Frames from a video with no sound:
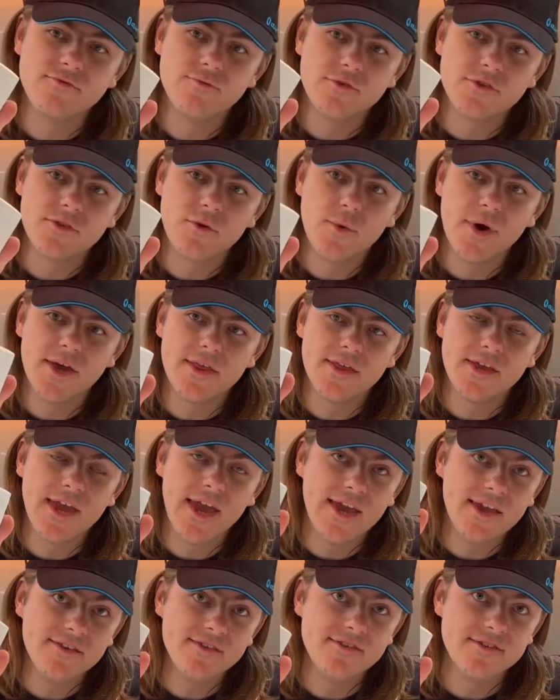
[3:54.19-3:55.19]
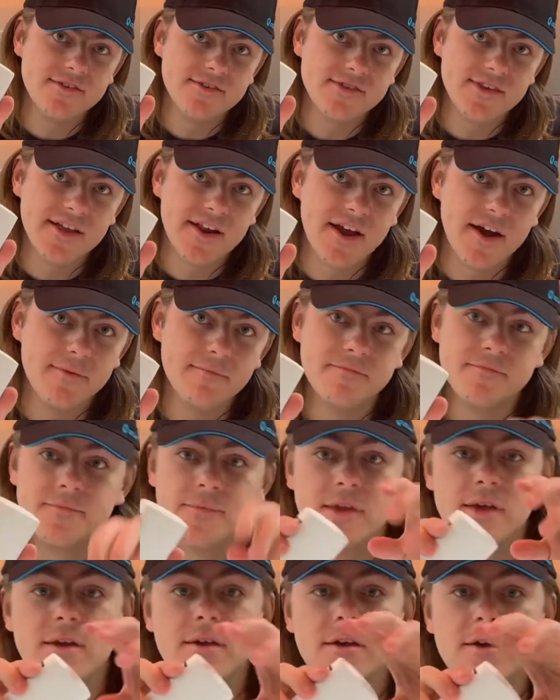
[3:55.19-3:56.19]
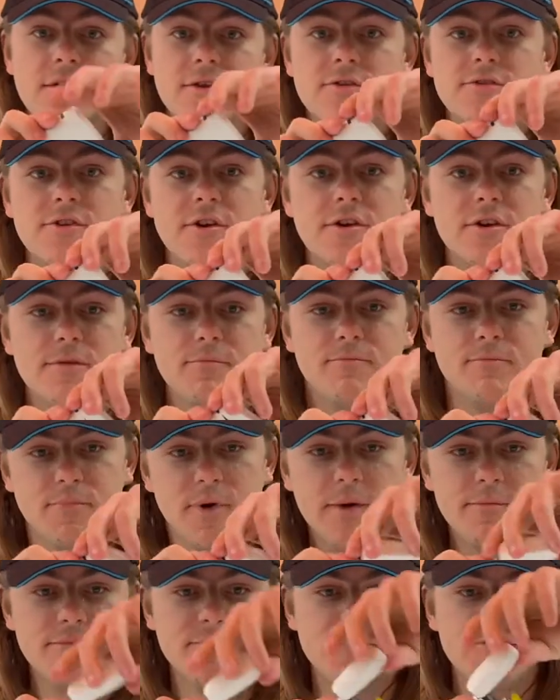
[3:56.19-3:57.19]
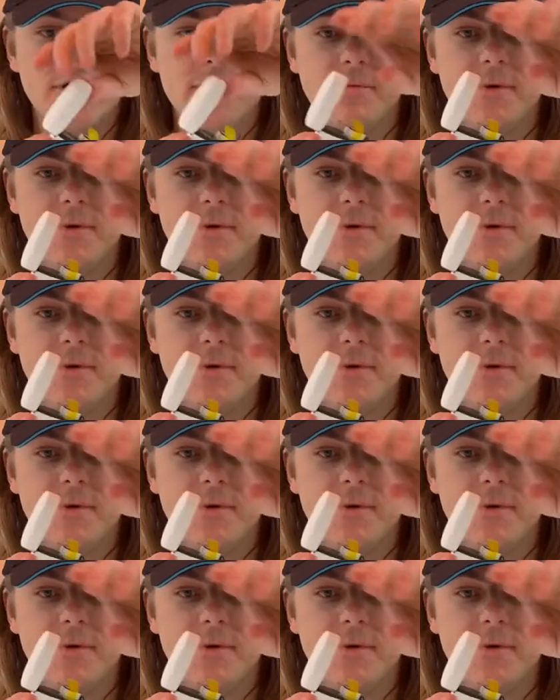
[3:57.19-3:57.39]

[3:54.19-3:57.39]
with the way the case is set up. So you pop the top